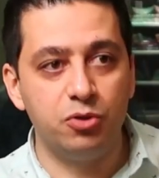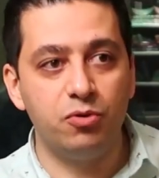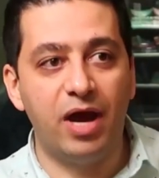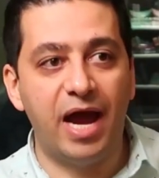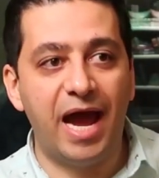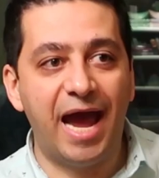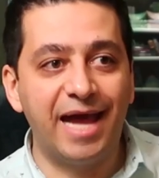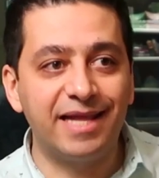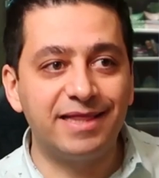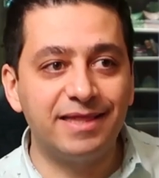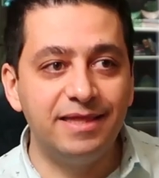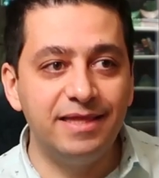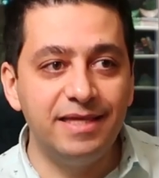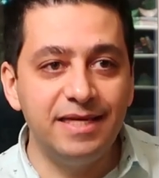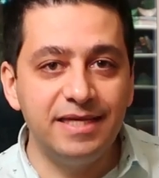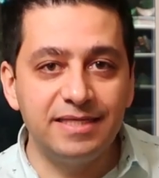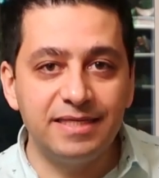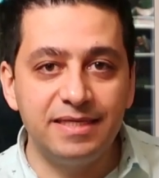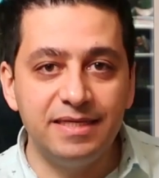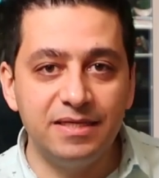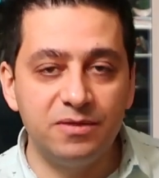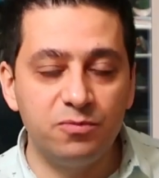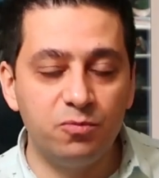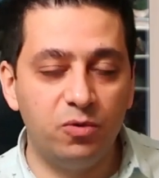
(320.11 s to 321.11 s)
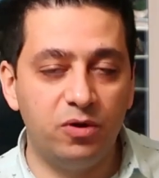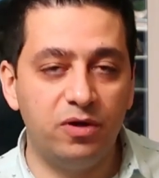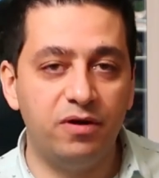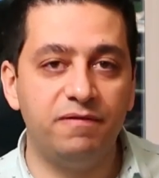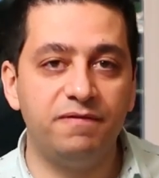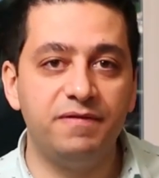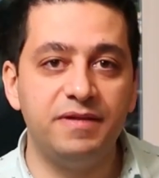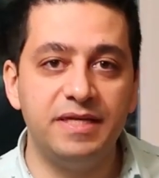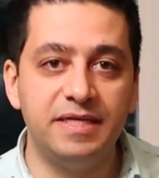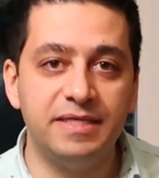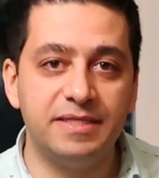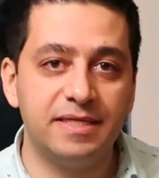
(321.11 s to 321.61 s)
You at least need one
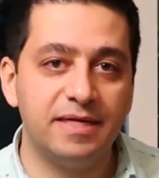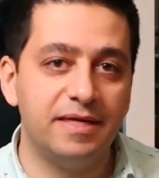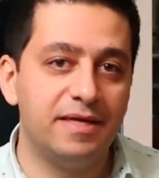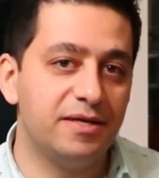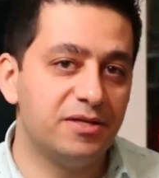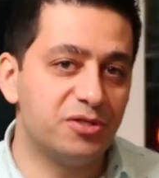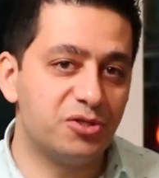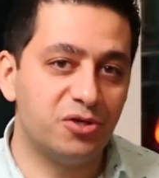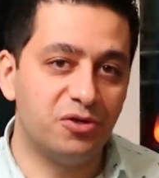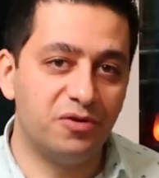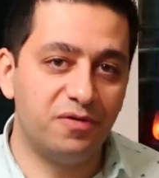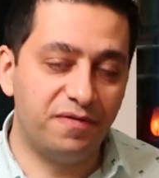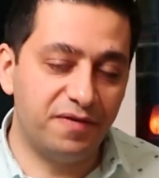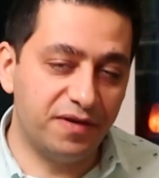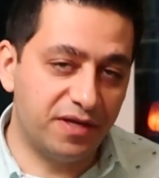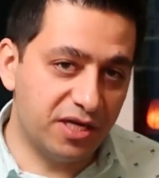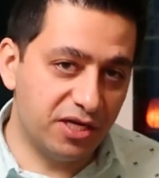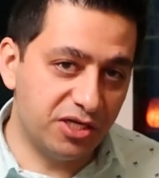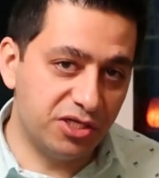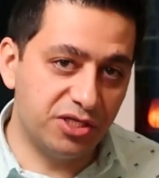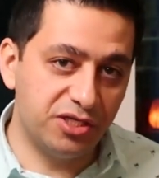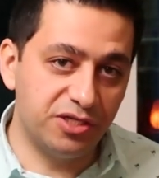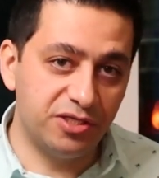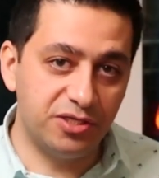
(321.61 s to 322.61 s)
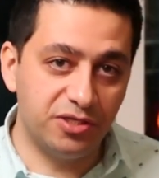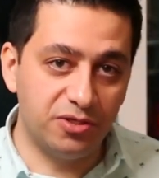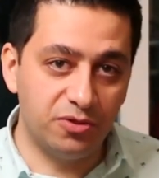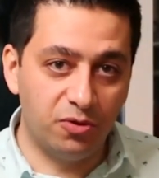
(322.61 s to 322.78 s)
of these certifications